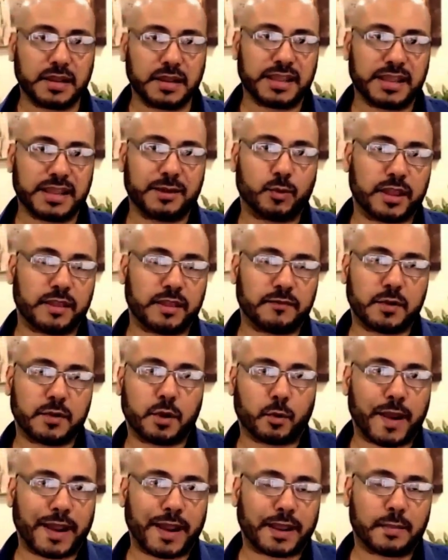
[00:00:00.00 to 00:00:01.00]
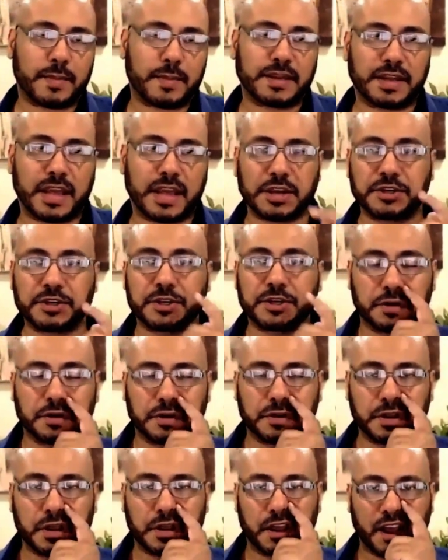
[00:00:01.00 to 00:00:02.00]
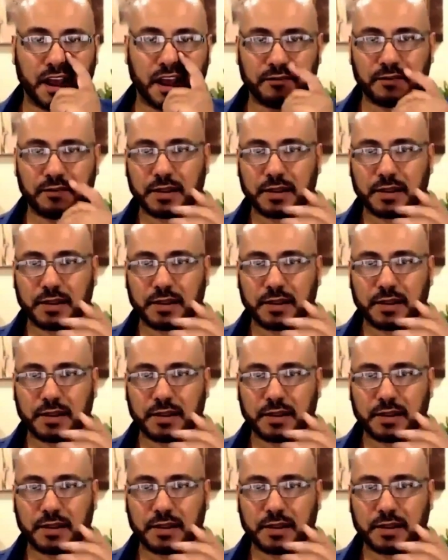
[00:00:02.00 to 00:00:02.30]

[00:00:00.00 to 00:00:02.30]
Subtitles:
it will give you a recommendation of